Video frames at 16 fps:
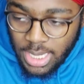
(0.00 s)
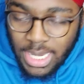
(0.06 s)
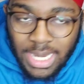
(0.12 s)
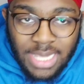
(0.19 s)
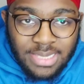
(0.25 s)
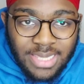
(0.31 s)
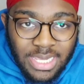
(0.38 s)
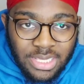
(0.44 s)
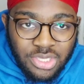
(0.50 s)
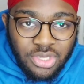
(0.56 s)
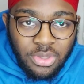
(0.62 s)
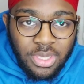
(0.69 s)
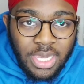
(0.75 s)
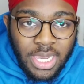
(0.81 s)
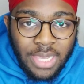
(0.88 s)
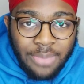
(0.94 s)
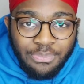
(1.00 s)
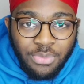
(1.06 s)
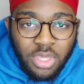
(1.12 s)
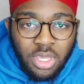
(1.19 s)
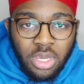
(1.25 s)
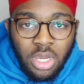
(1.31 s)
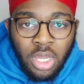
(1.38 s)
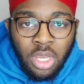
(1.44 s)
And let's get 2K.
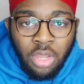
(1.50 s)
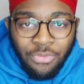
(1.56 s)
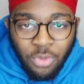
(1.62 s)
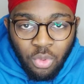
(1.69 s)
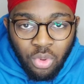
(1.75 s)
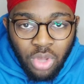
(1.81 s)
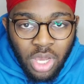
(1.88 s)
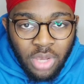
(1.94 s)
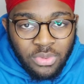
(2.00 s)
I love you all.